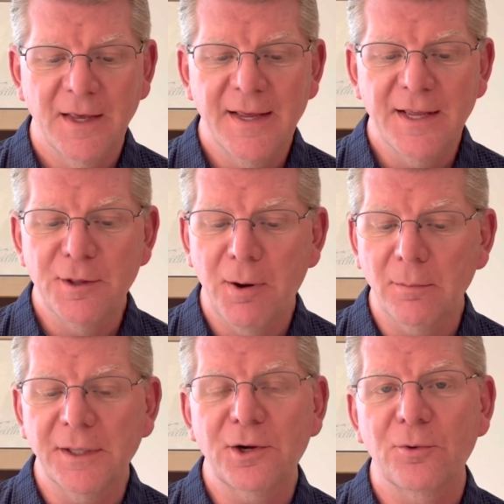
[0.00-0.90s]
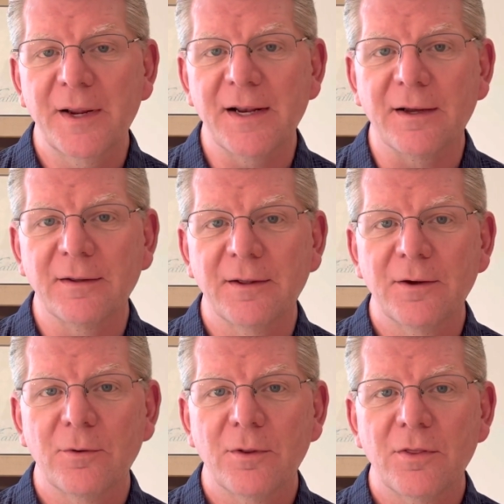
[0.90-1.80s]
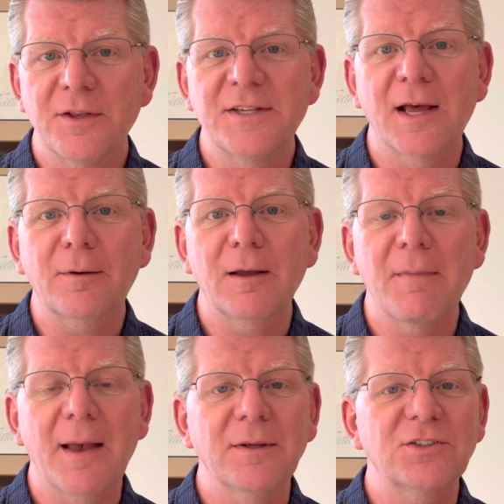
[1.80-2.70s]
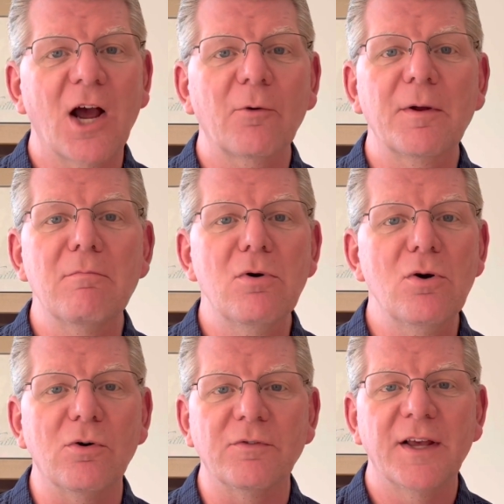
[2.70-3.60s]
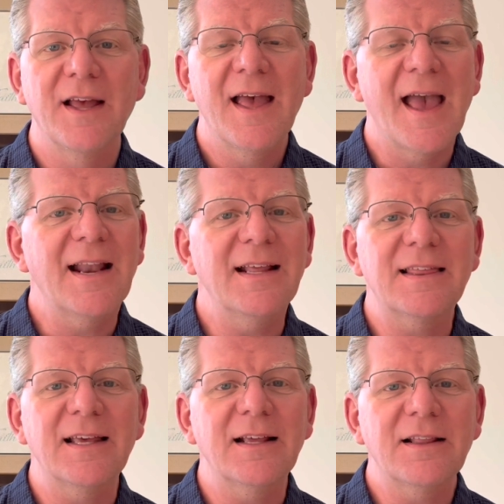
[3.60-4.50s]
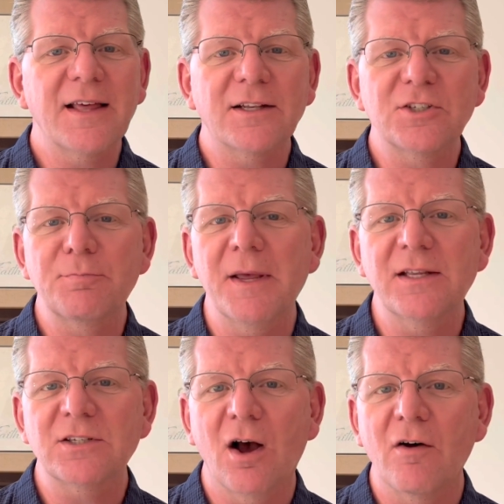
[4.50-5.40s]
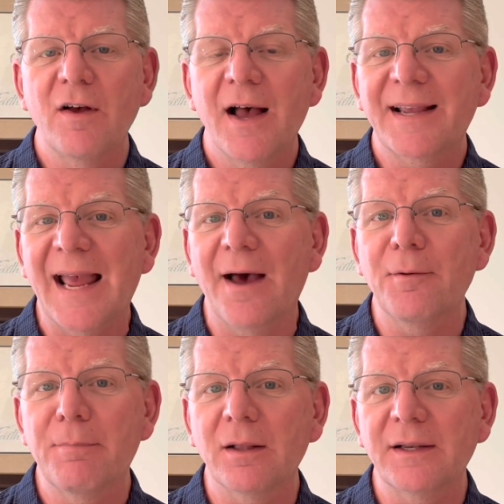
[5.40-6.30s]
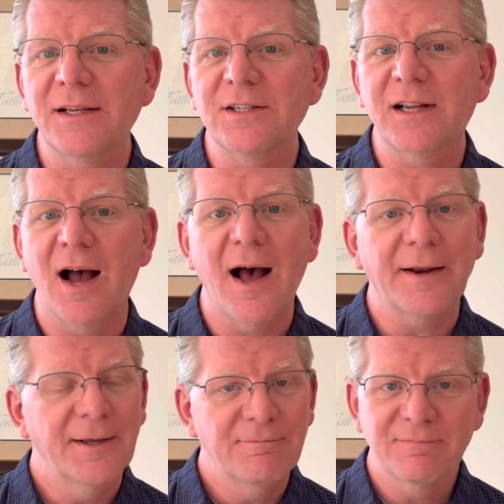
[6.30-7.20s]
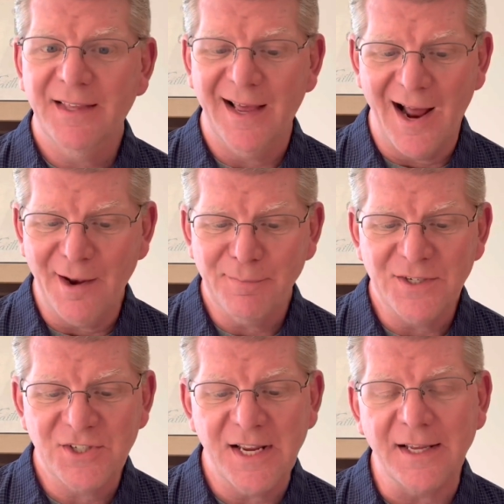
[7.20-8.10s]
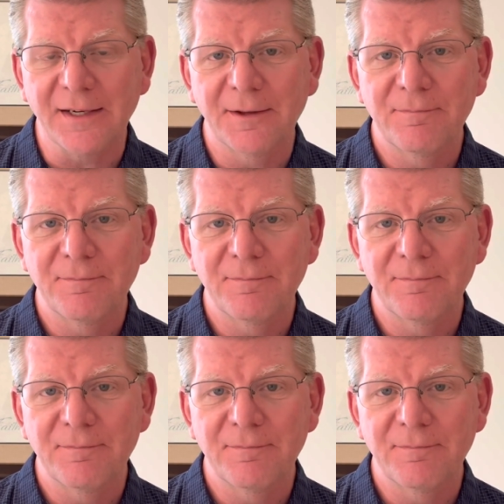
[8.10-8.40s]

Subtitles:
In the public arena, the Ten Commandments are removed. Anything that speaks of accountability to God cannot be seen.